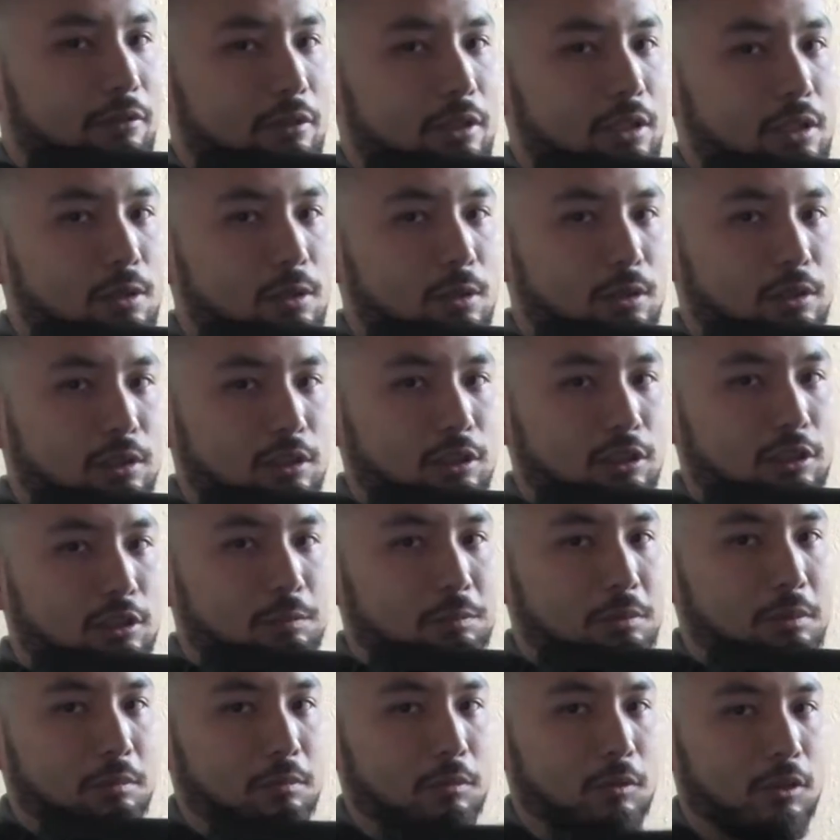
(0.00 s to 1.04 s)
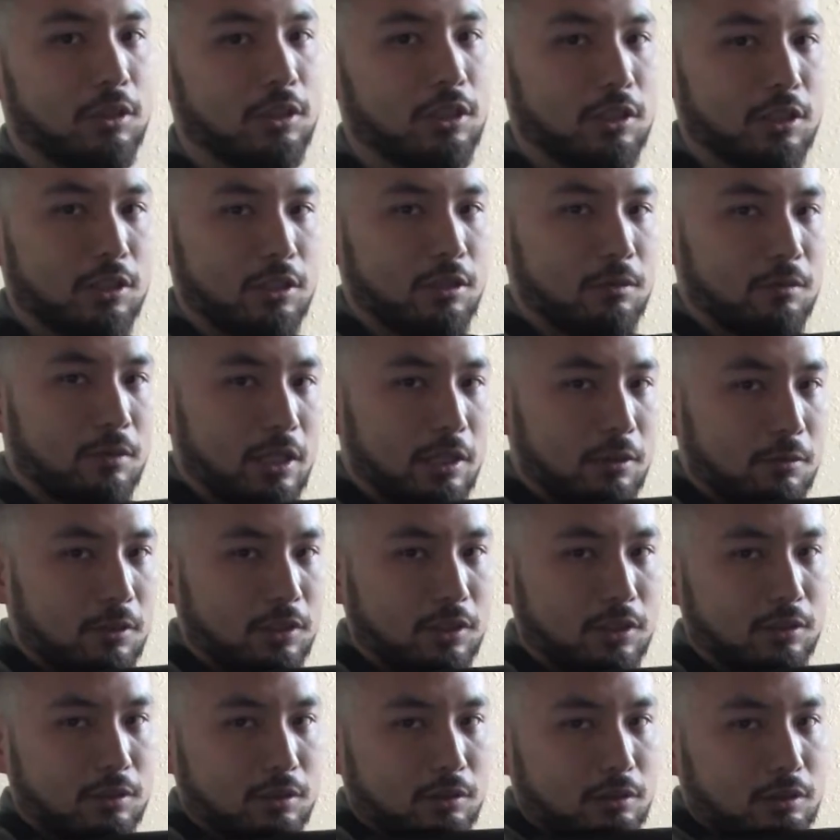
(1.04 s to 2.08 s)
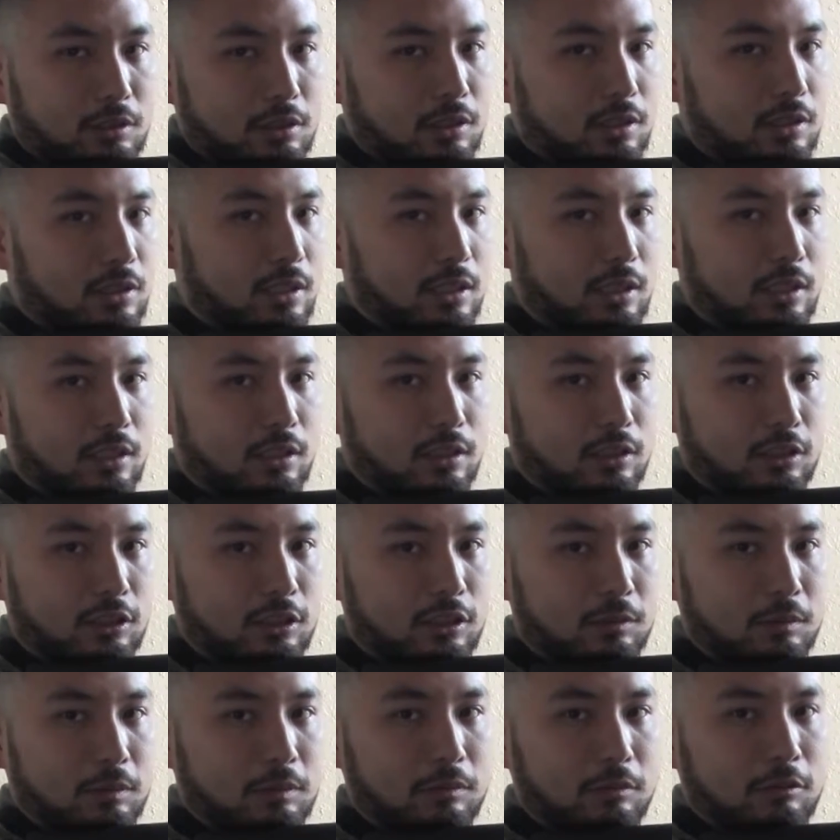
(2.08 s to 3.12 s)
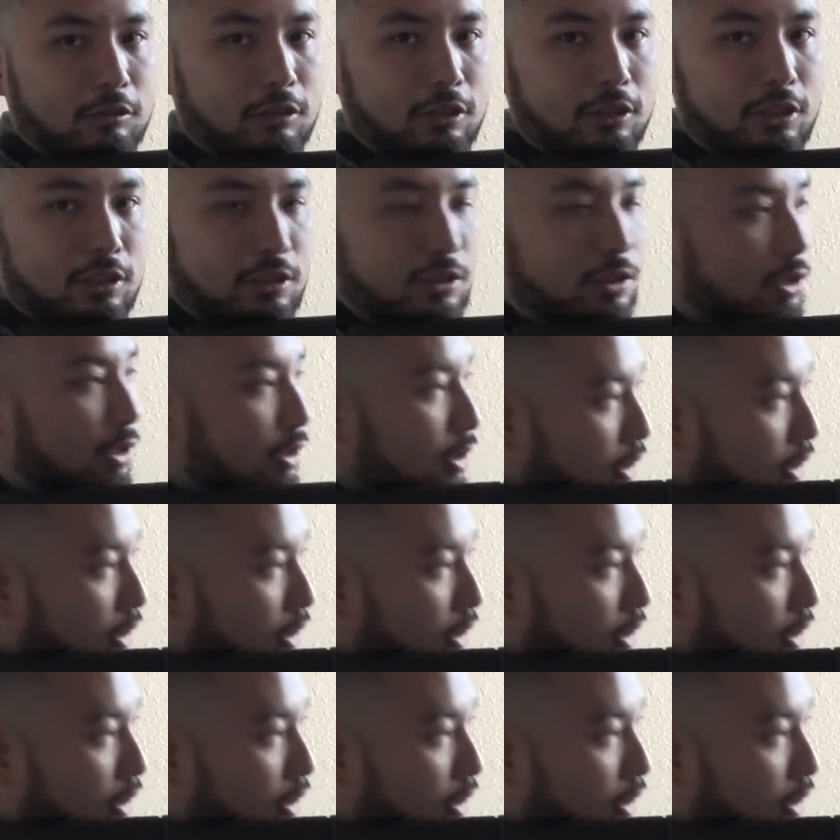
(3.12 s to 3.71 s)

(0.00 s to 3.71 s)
recoils a little bit more, you might want to seat it a little bit more into your